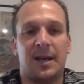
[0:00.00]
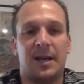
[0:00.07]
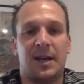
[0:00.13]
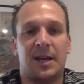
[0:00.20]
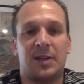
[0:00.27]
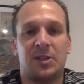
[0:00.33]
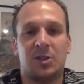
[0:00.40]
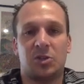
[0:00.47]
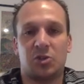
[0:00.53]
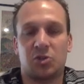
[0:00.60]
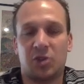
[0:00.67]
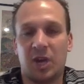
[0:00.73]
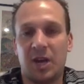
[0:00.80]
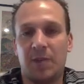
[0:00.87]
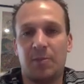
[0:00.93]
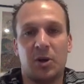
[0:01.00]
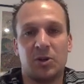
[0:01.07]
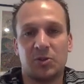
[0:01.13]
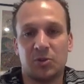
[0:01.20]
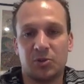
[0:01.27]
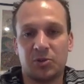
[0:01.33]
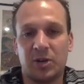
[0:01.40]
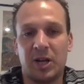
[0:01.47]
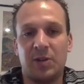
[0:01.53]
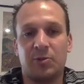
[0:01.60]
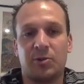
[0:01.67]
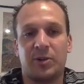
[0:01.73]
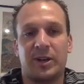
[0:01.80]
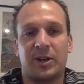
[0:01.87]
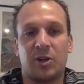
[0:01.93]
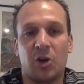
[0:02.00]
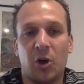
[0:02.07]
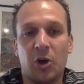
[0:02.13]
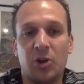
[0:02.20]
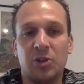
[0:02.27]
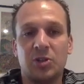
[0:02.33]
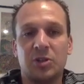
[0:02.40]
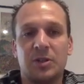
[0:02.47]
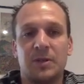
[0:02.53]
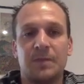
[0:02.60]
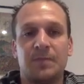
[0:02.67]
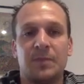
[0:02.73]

as a personal trainer or a coach